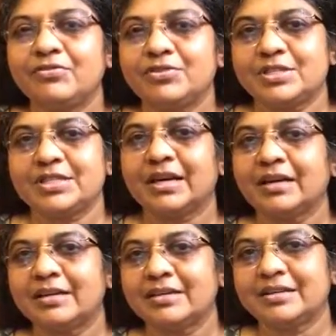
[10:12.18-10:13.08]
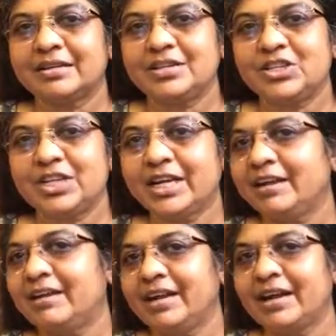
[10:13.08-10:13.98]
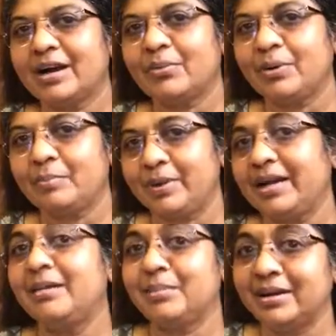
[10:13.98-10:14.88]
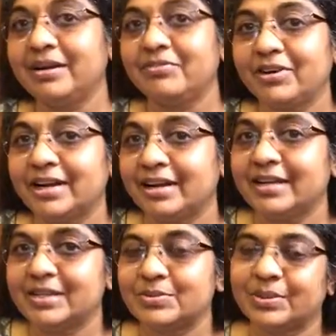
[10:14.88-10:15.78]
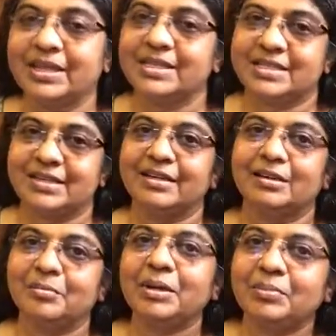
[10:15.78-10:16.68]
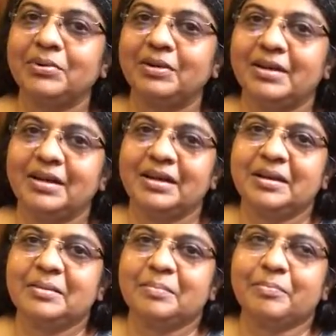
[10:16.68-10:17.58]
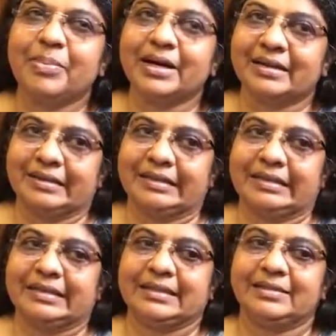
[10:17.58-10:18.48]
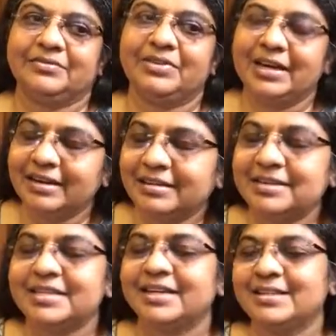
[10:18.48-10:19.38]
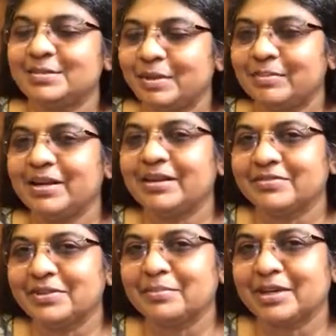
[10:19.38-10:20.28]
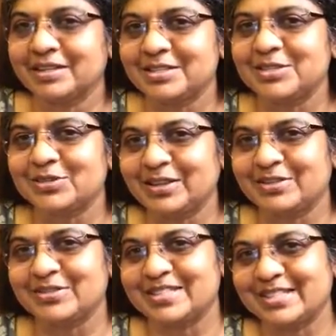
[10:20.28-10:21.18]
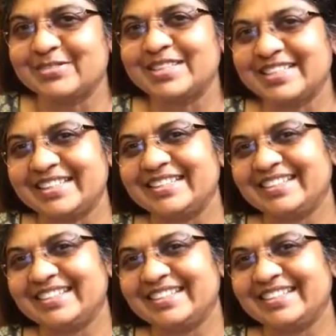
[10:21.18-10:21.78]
start sharing our preliminary findings with external people. But final results may be after March 2017.